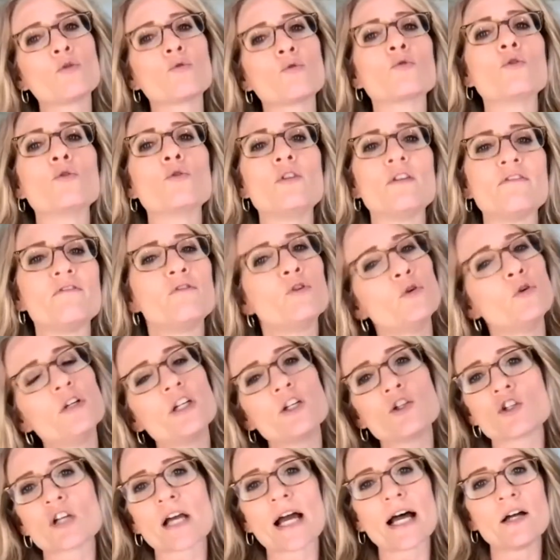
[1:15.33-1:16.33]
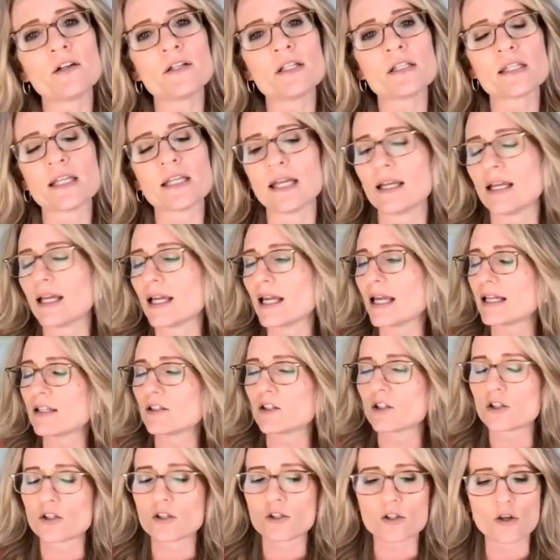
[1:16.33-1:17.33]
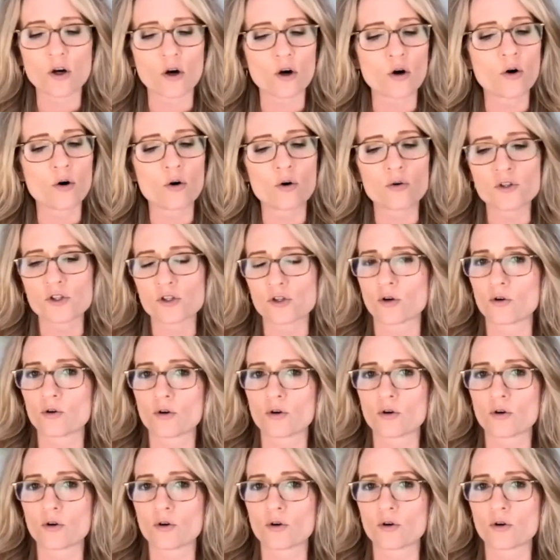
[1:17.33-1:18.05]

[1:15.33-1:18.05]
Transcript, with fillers: through the food a child is eating. It's so, so